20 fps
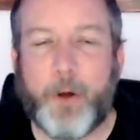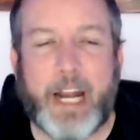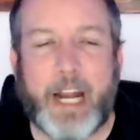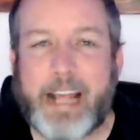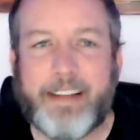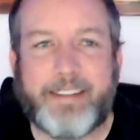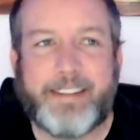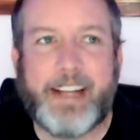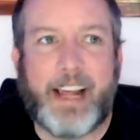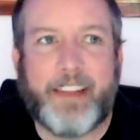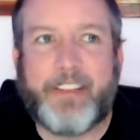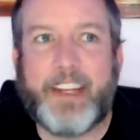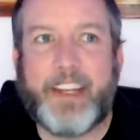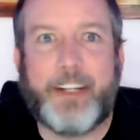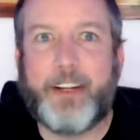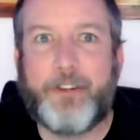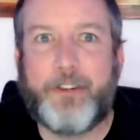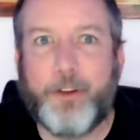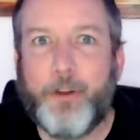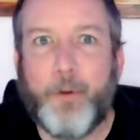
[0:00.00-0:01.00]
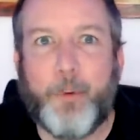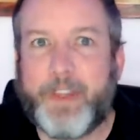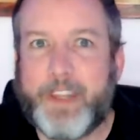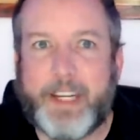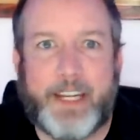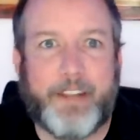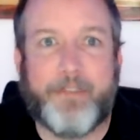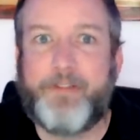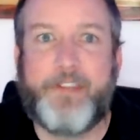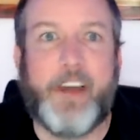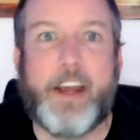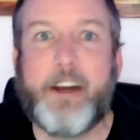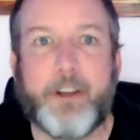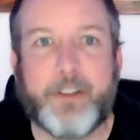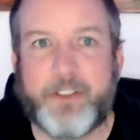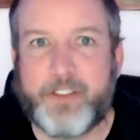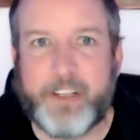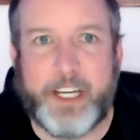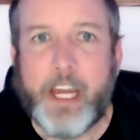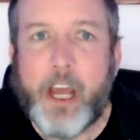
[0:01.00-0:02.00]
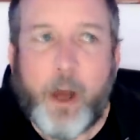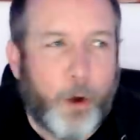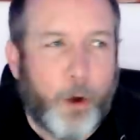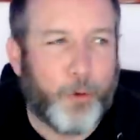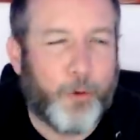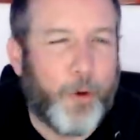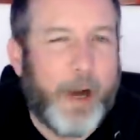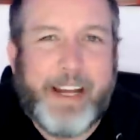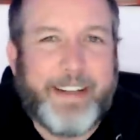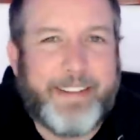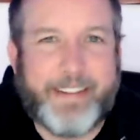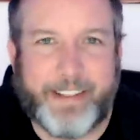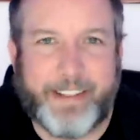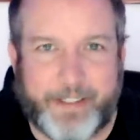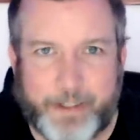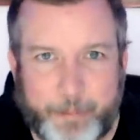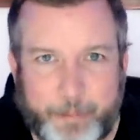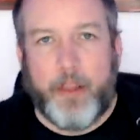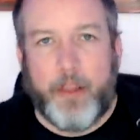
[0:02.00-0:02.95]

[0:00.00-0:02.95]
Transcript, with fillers: It has nothing nothing to do with the Confederacy or racism.